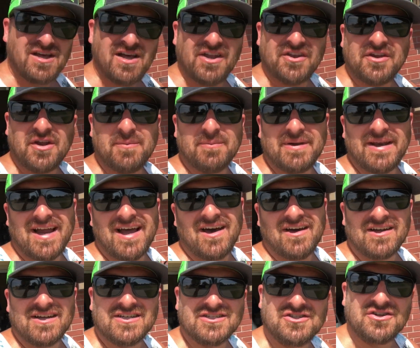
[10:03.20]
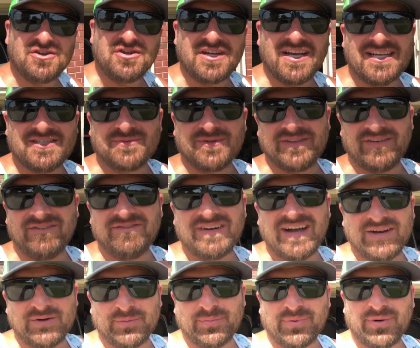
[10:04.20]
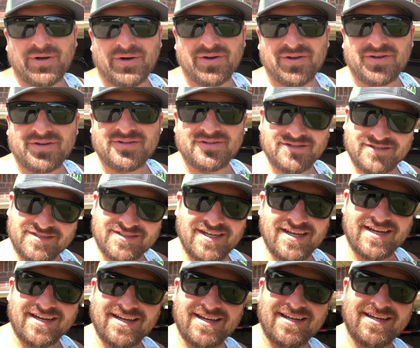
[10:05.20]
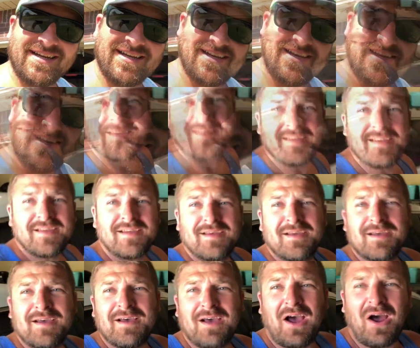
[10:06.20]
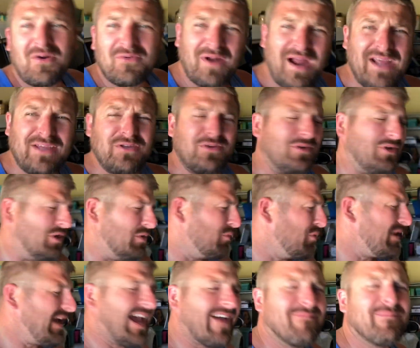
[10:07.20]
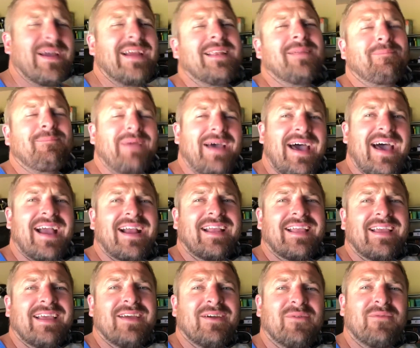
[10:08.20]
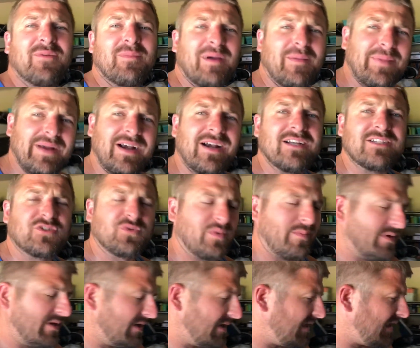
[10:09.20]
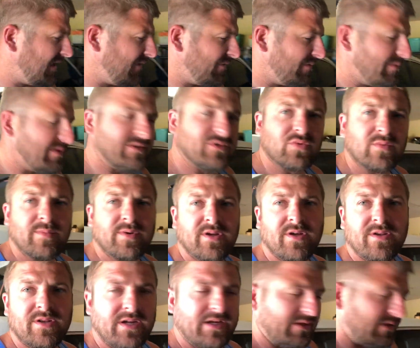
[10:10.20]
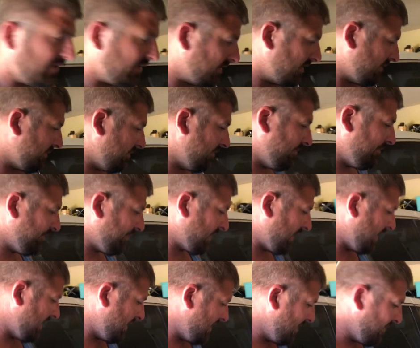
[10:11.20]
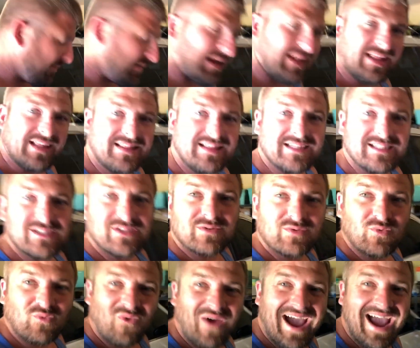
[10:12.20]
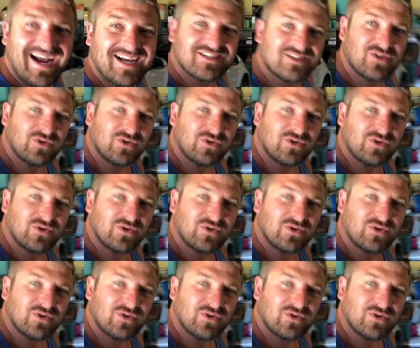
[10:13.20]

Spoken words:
I'll dump it out, show you guys what the final product looks like. All right, YouTube, we have made it back from my parents swimming today. We've been swimming all day long. But I let this wax